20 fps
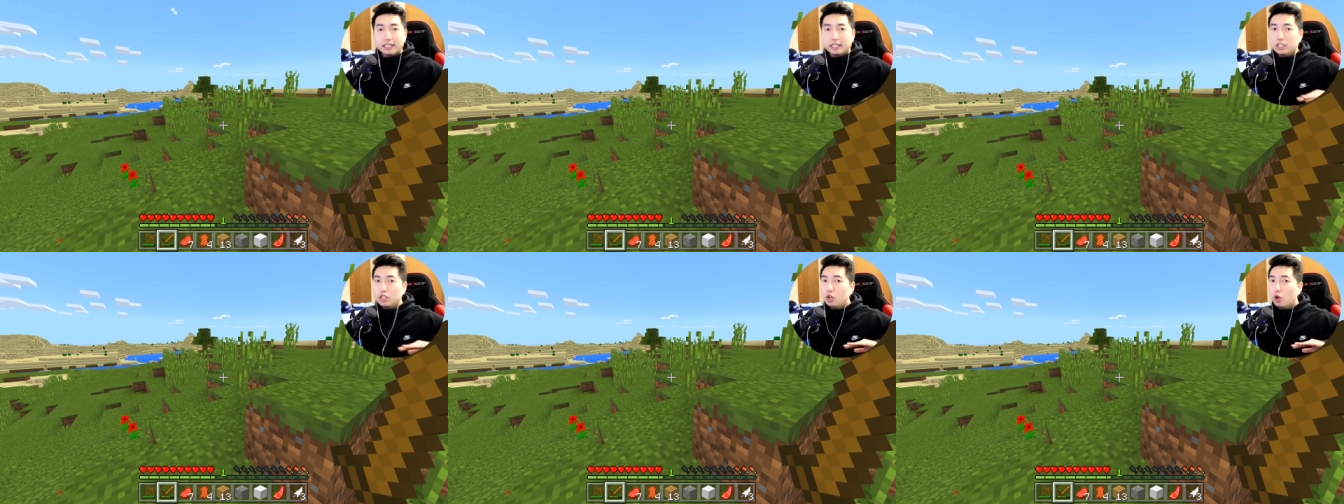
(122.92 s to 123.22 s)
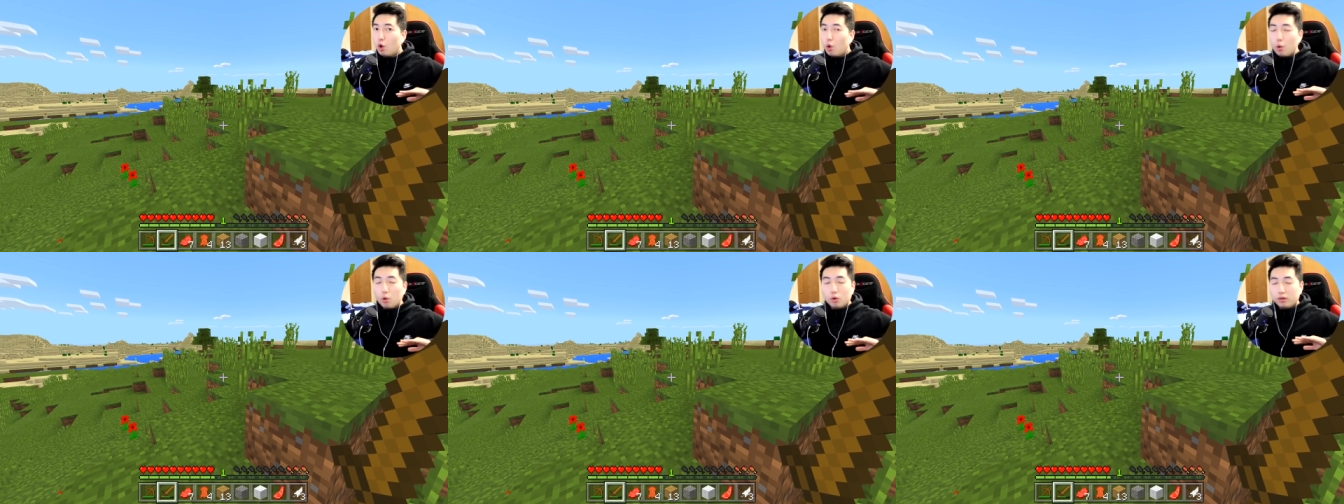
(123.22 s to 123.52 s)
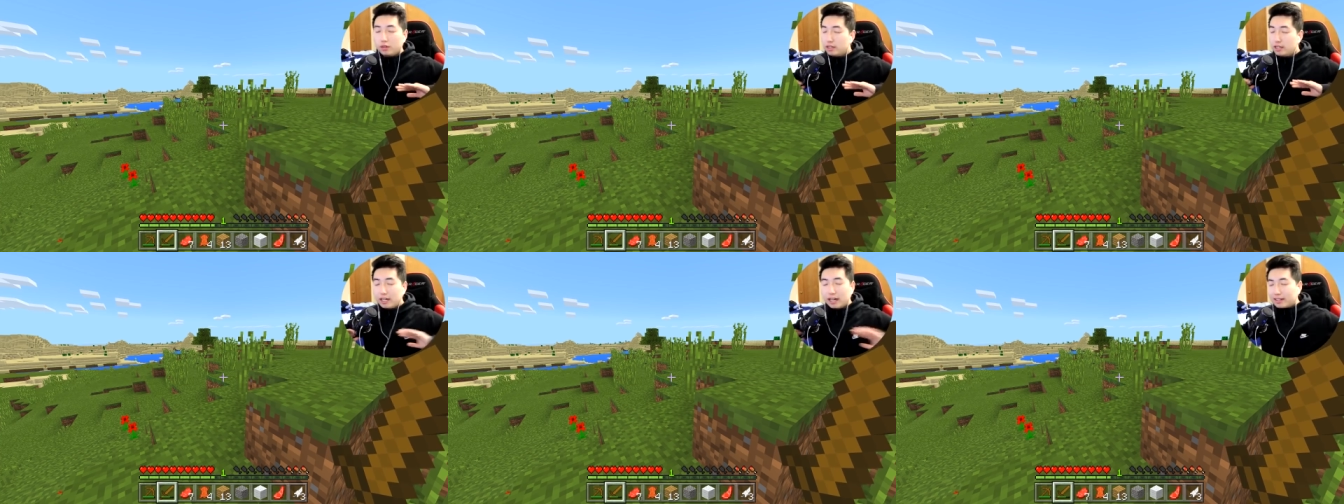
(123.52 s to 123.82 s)
no
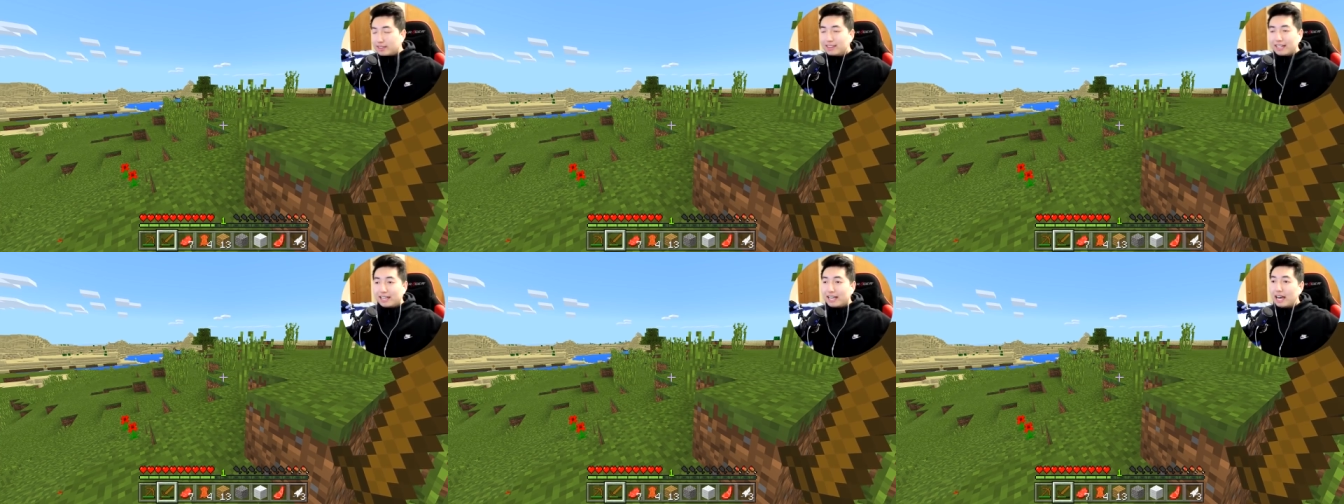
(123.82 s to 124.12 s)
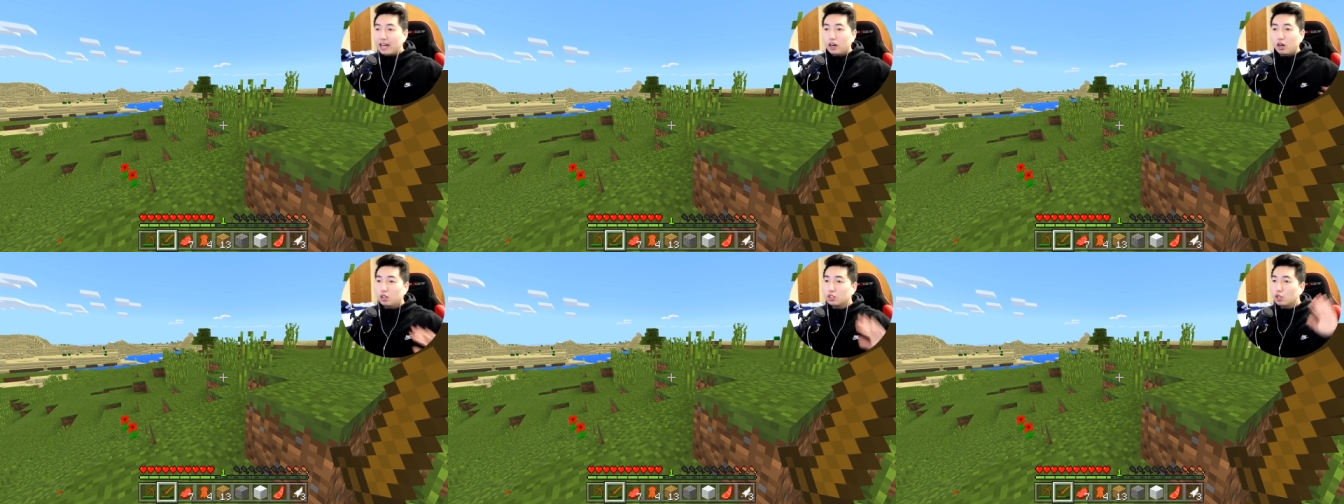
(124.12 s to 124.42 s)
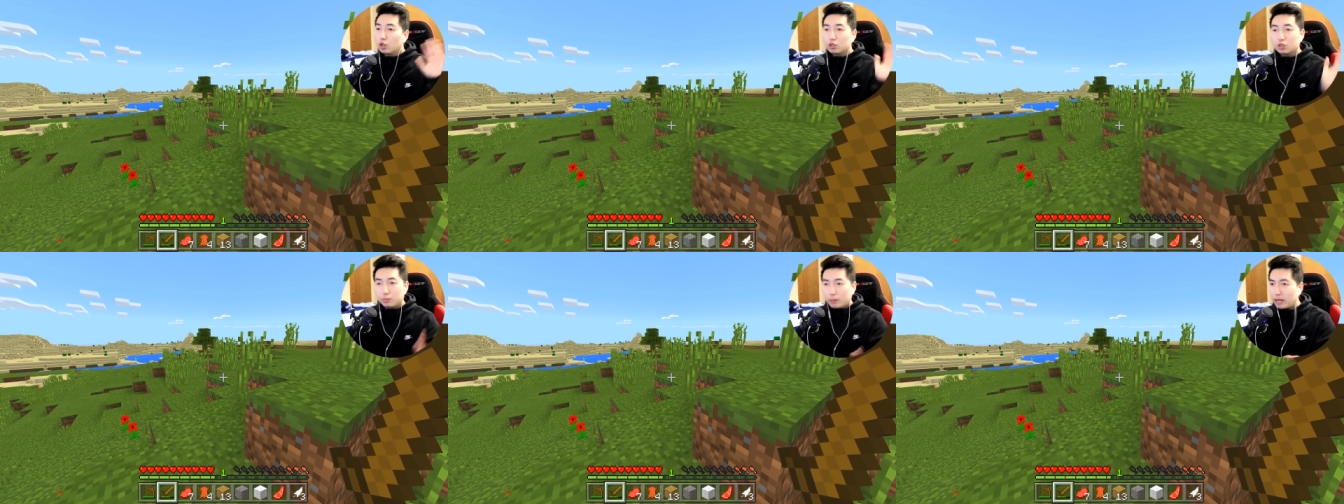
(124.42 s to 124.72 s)
nothing at all,
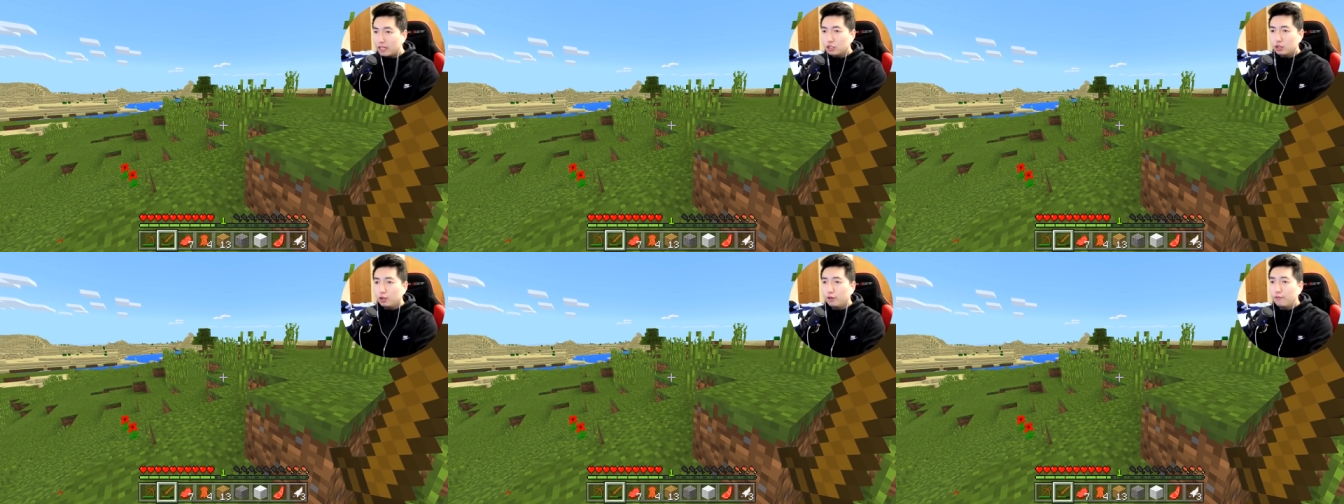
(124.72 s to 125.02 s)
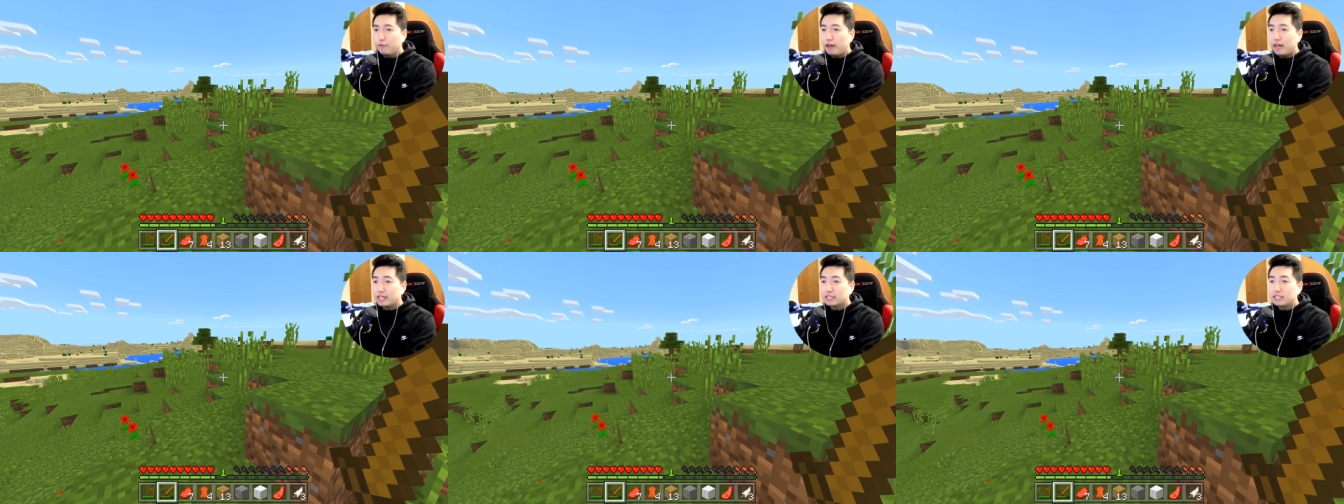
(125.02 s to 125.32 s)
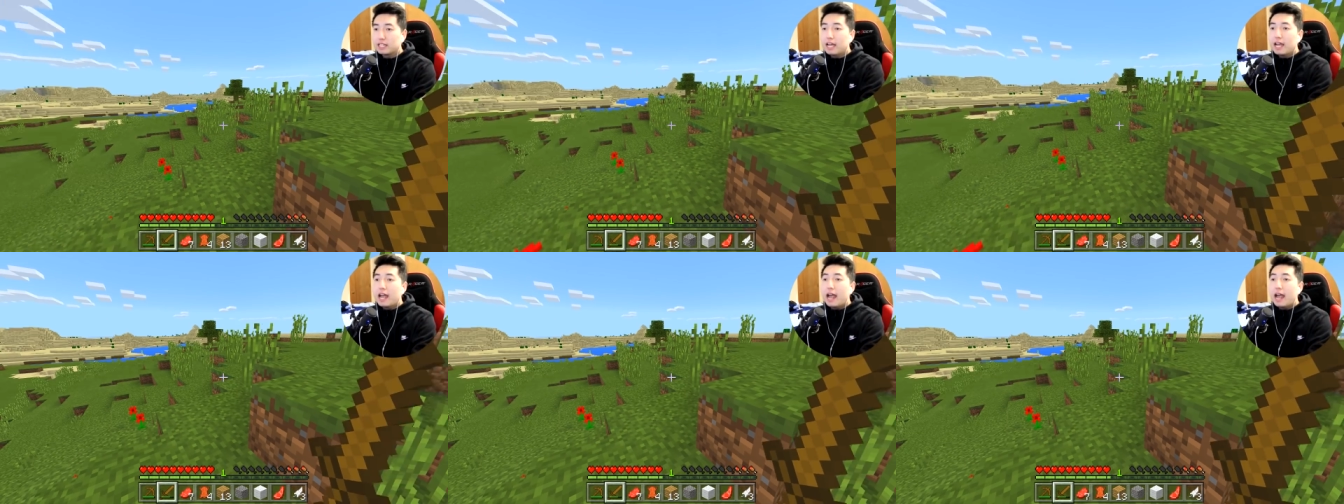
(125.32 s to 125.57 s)
no special effects.